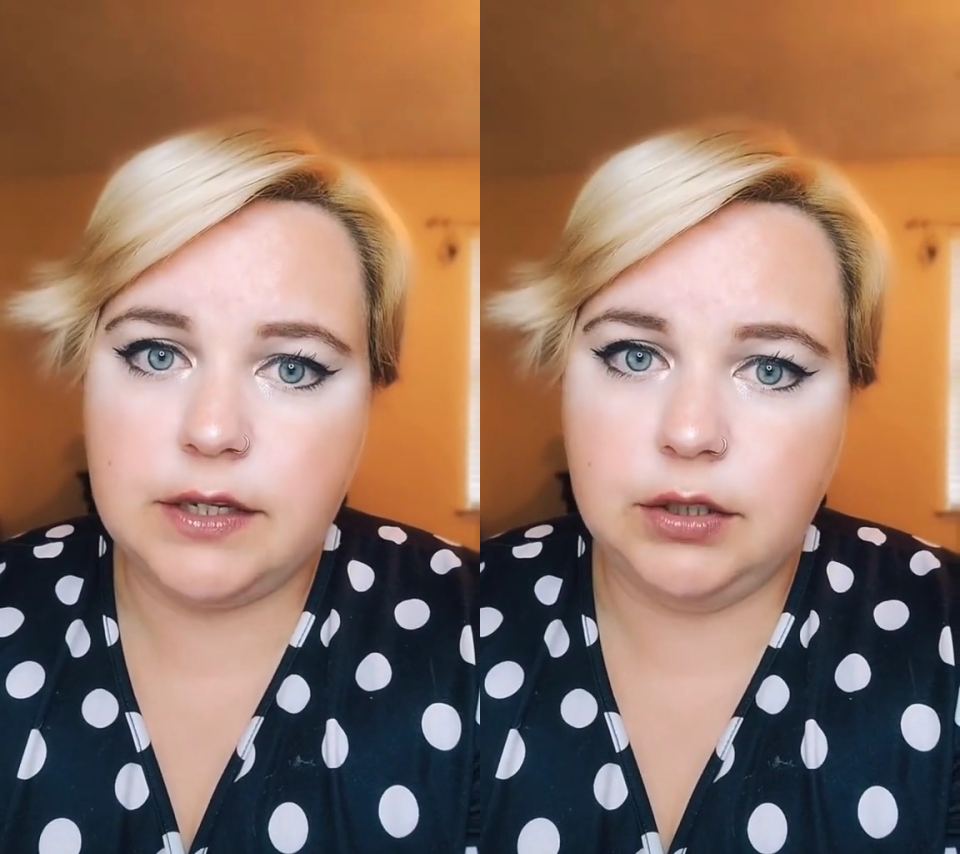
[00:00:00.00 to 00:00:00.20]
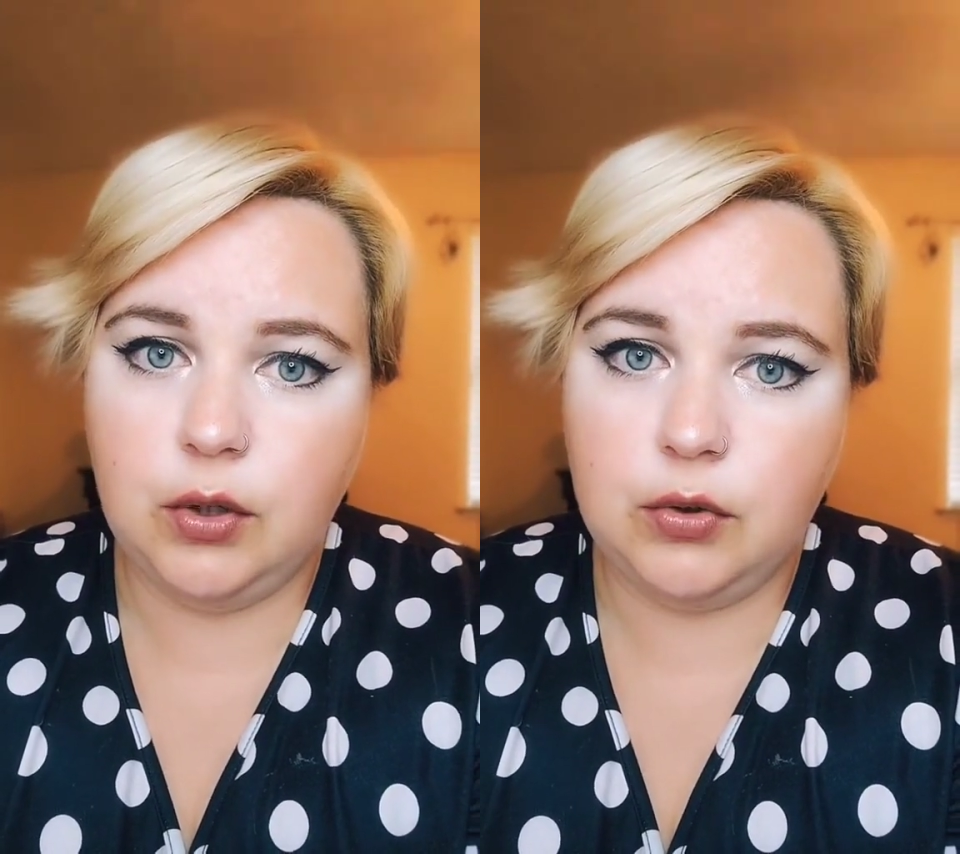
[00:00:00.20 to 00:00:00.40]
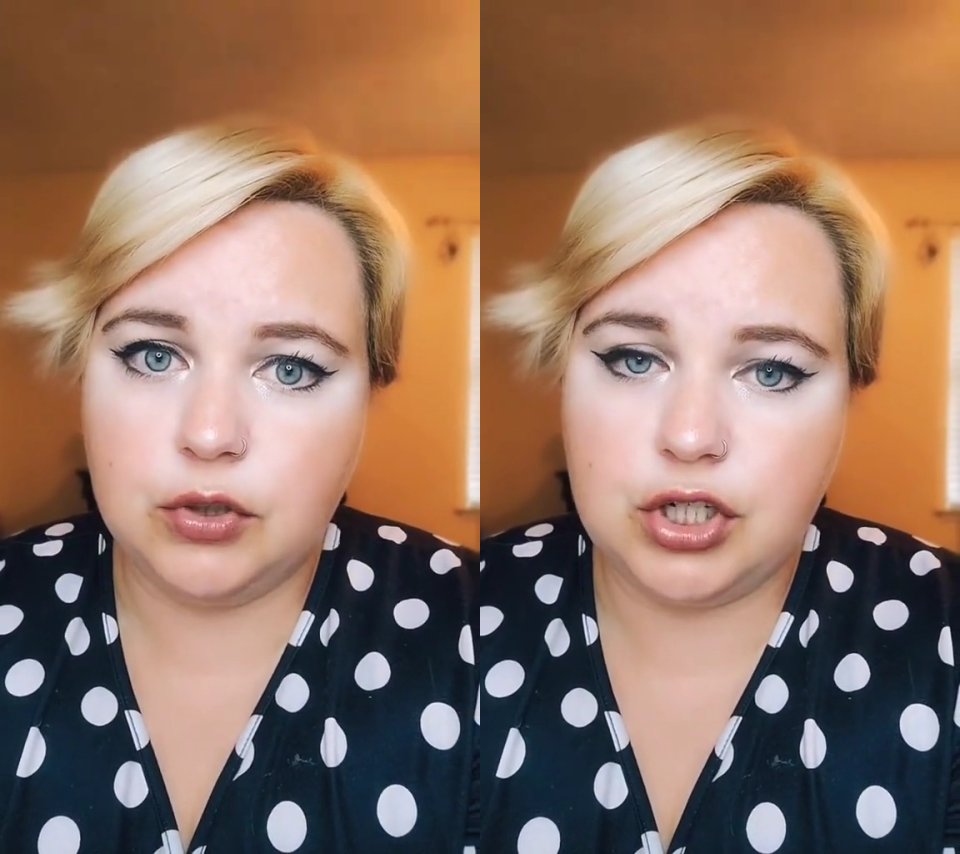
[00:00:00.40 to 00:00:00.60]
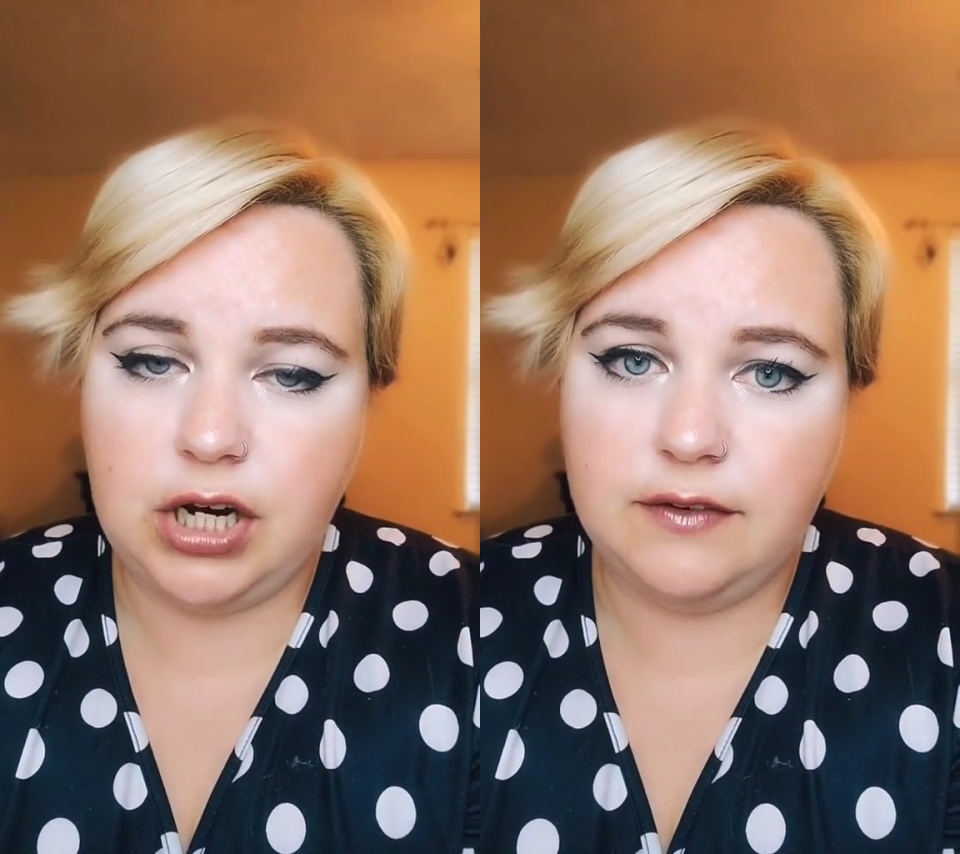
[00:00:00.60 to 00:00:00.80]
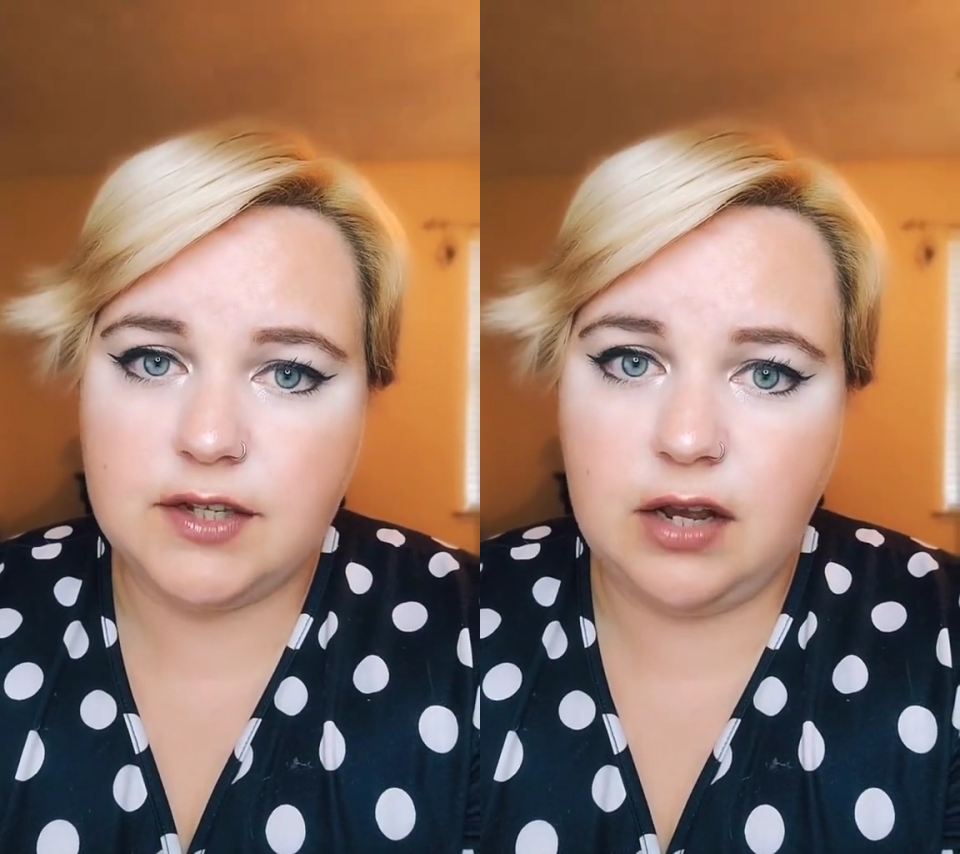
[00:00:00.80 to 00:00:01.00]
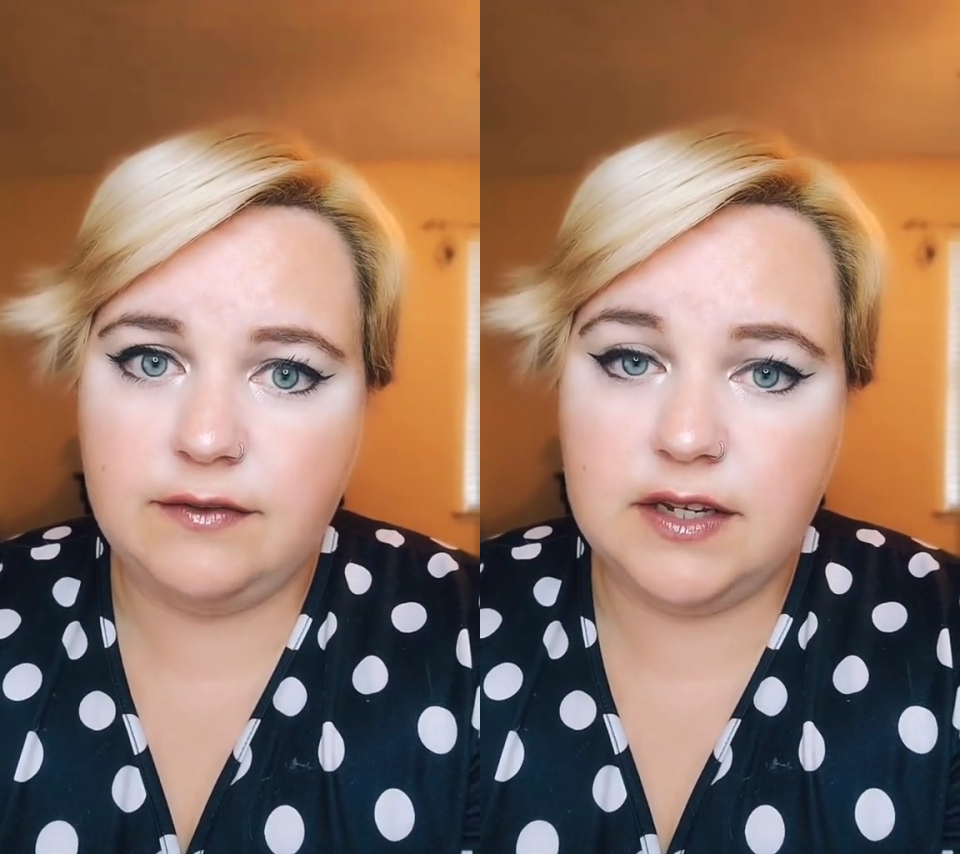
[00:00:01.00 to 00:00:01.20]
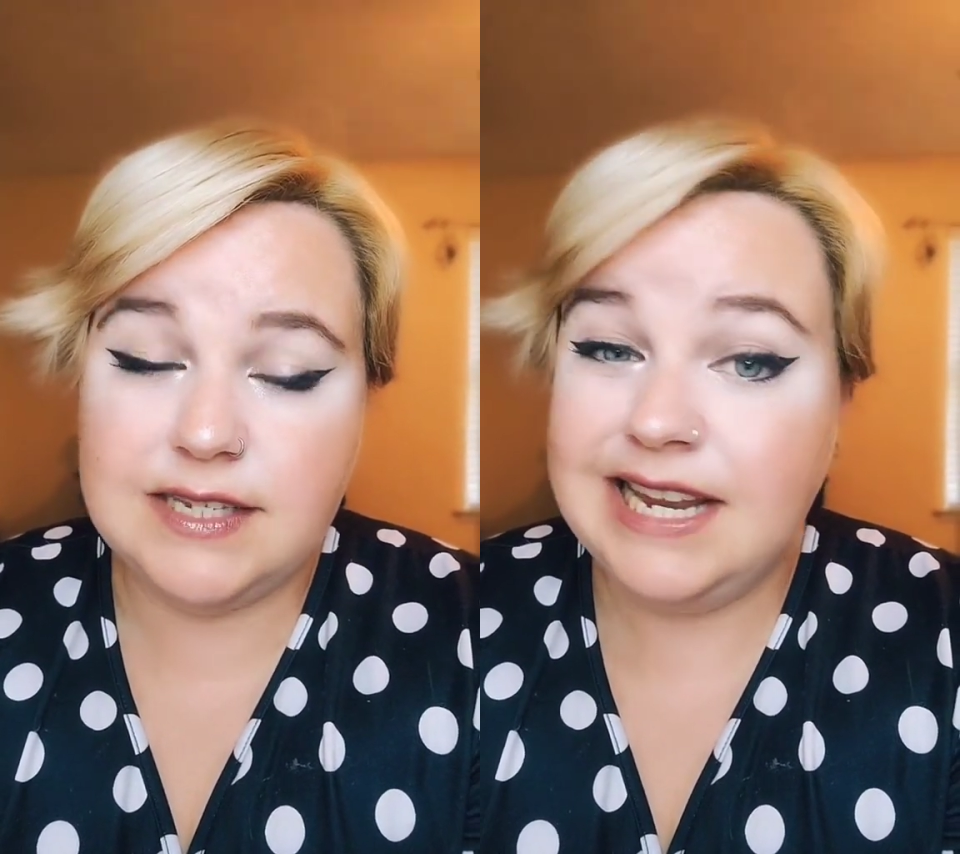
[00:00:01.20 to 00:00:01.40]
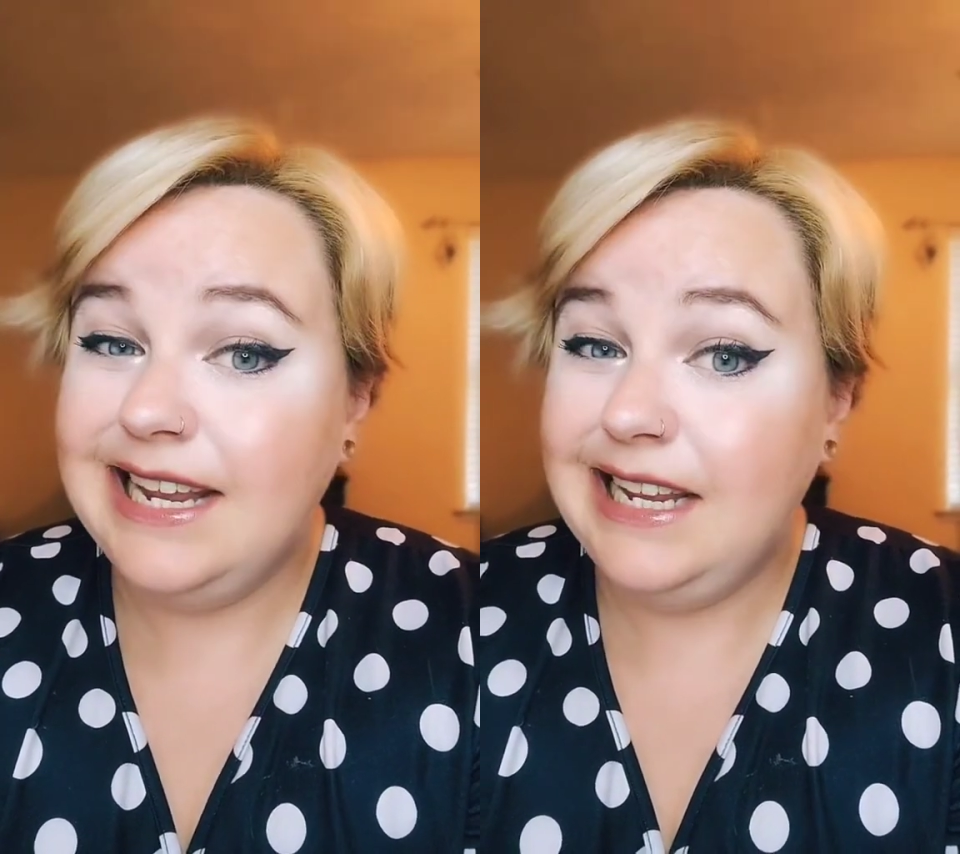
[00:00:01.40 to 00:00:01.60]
to the local sheriff's office.